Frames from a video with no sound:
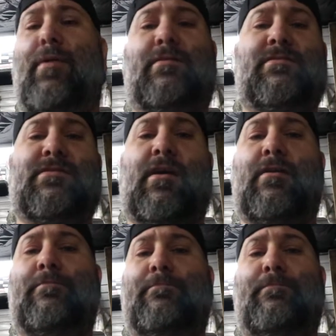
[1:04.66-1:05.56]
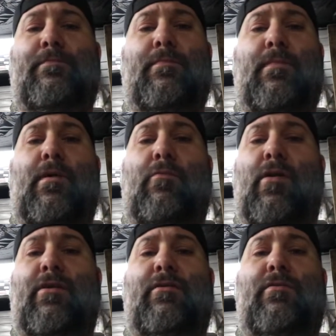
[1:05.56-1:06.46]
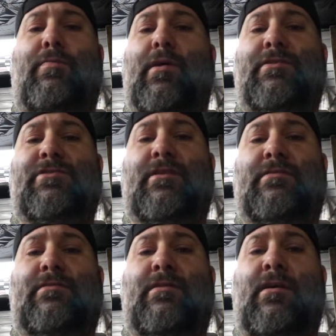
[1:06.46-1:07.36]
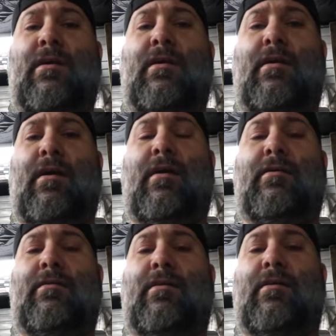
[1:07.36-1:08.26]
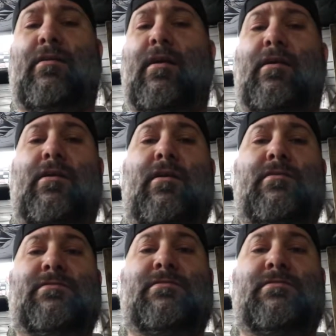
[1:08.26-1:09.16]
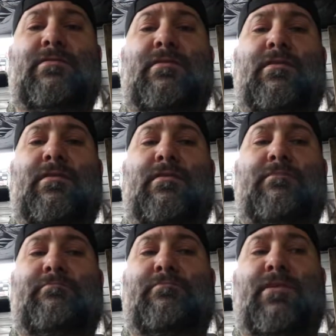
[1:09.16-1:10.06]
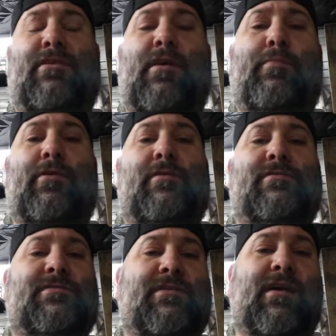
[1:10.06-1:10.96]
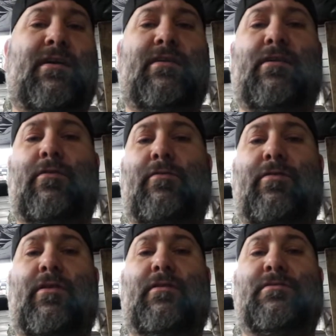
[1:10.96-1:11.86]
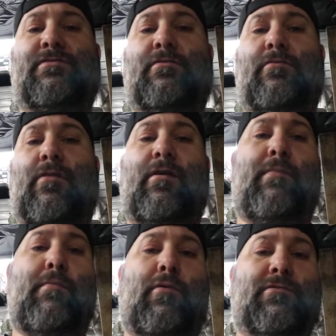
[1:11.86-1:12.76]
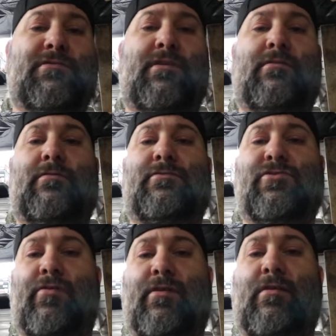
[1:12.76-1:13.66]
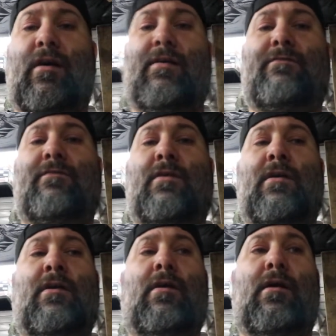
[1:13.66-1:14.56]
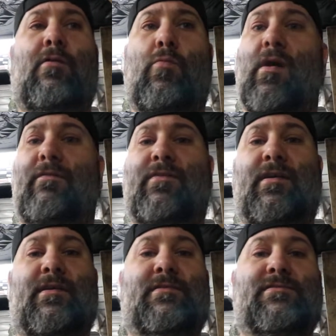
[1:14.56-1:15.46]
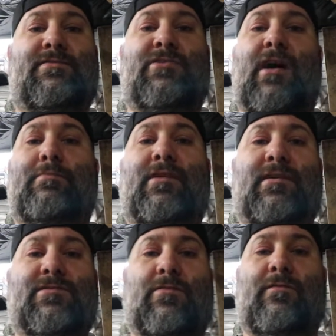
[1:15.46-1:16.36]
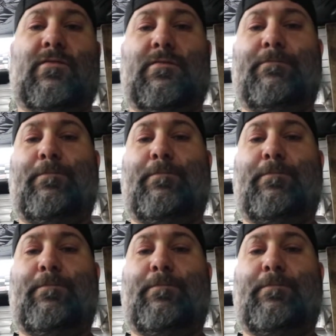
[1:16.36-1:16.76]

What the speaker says: bought this car, wanted a new project, hadn't done a lot of cars in a couple of years because I got into other things, you know, riding my motorcycle, enjoying life, wife, kids, job takes over.